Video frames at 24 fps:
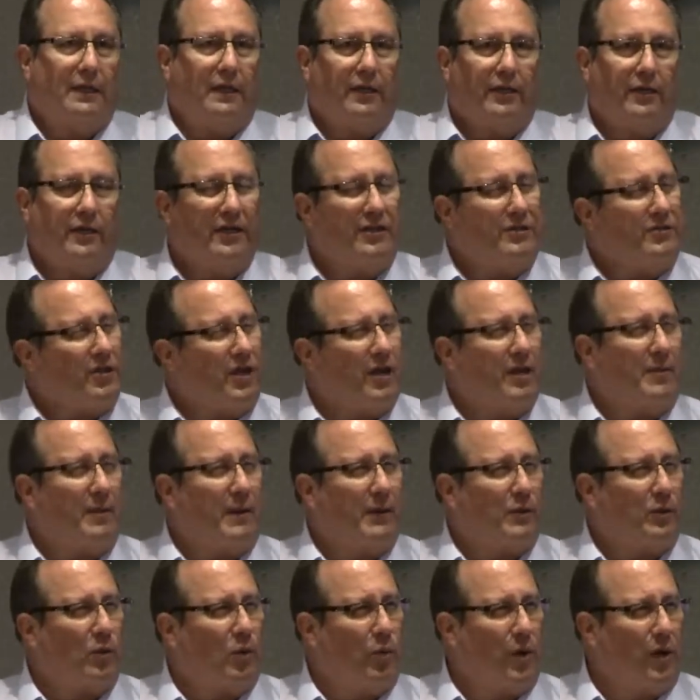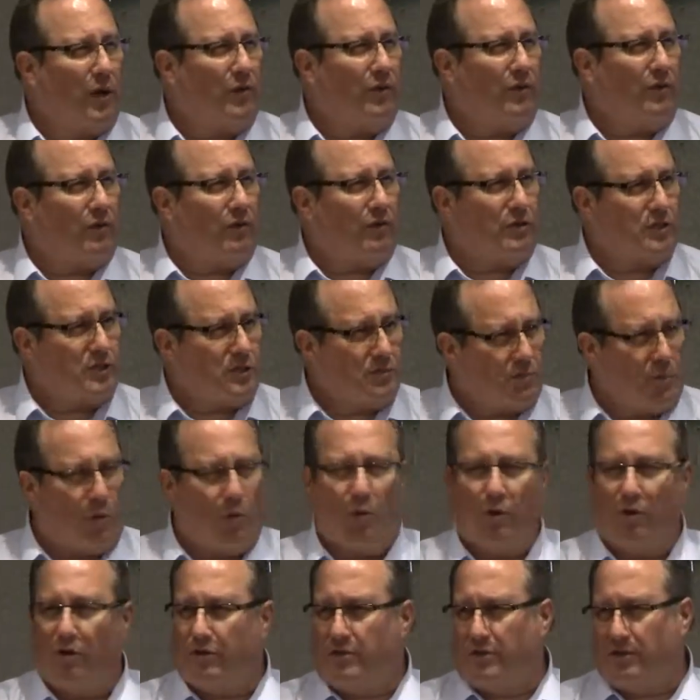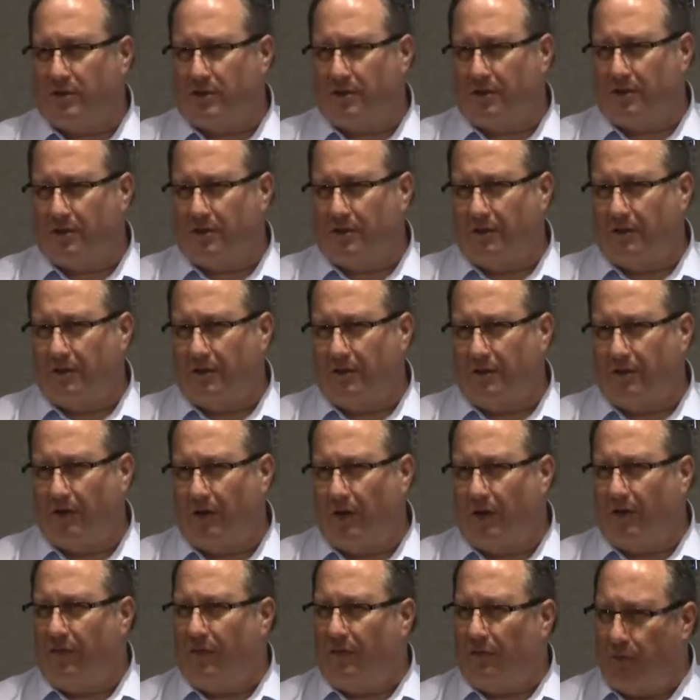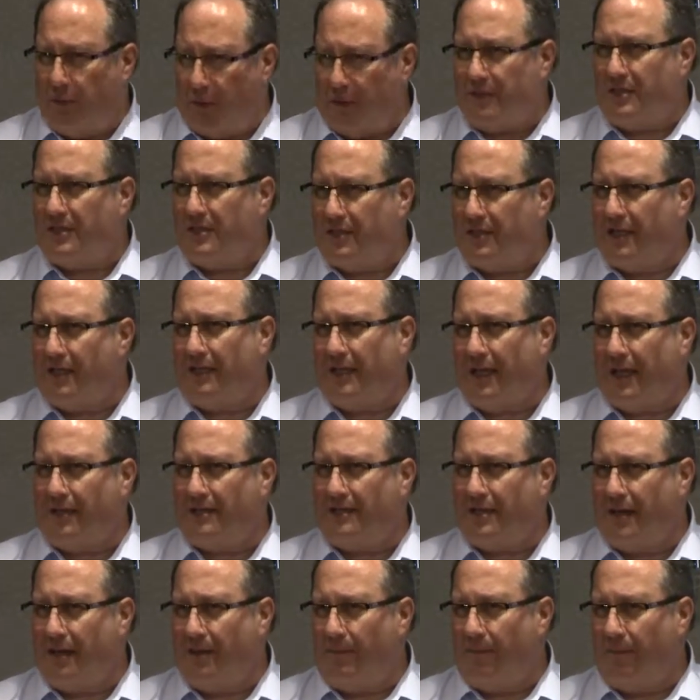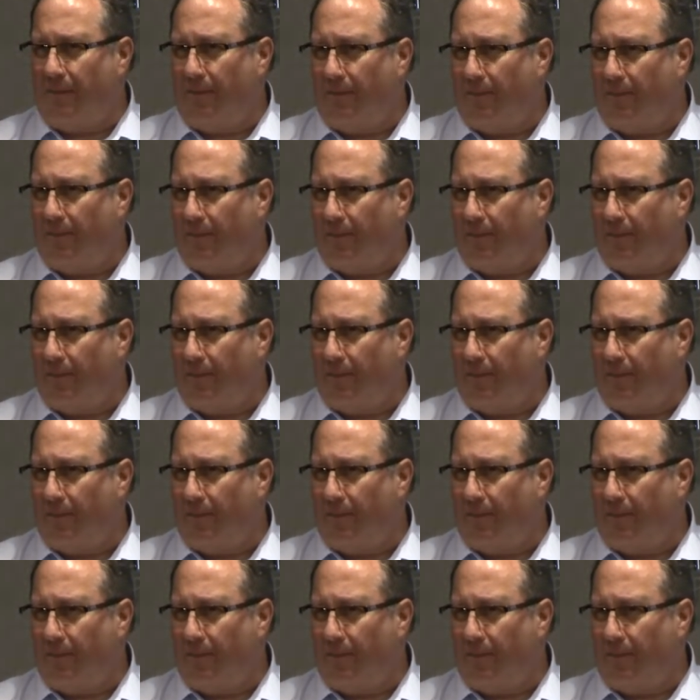You going to talk about the weather or sports or even business at that time?